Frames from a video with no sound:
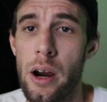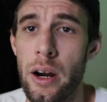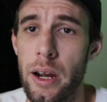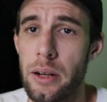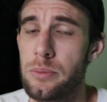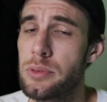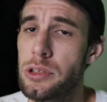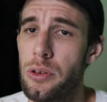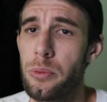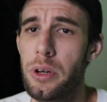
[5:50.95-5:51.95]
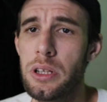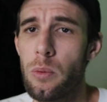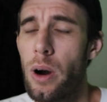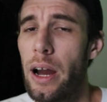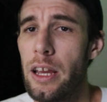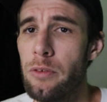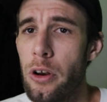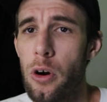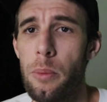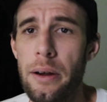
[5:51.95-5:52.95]
Alright, so the reason why I even
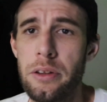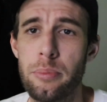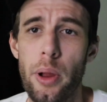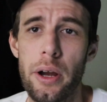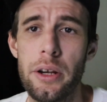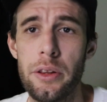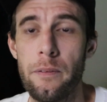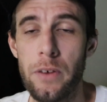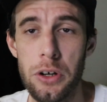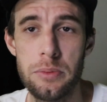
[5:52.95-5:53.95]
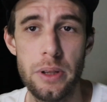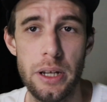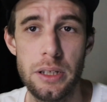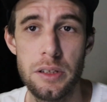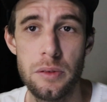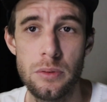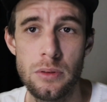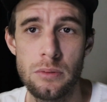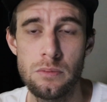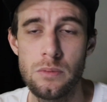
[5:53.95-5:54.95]
know about this plugin in the first place,
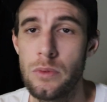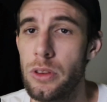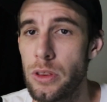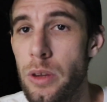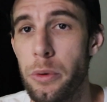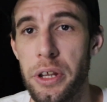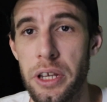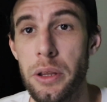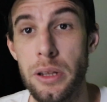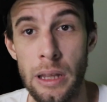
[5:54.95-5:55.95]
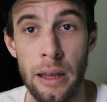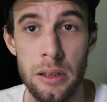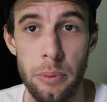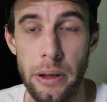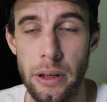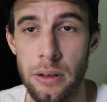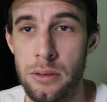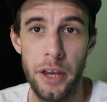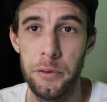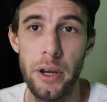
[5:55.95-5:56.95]
the ridiculous ad spending.
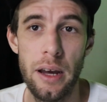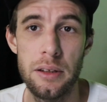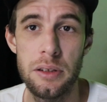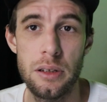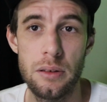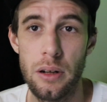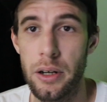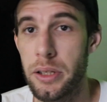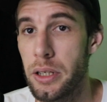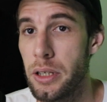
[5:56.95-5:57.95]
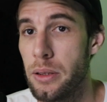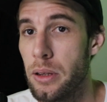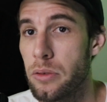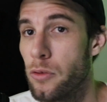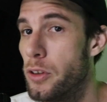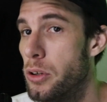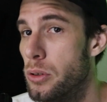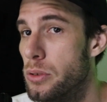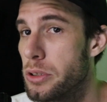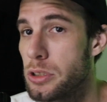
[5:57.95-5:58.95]
If you guys are seeing this
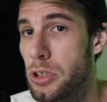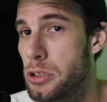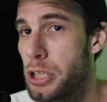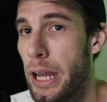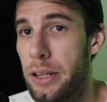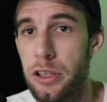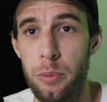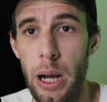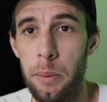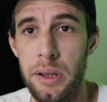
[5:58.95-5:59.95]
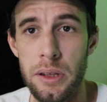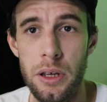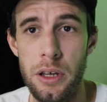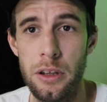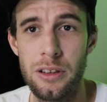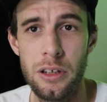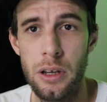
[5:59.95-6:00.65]
review, there's a good chance you're probably seeing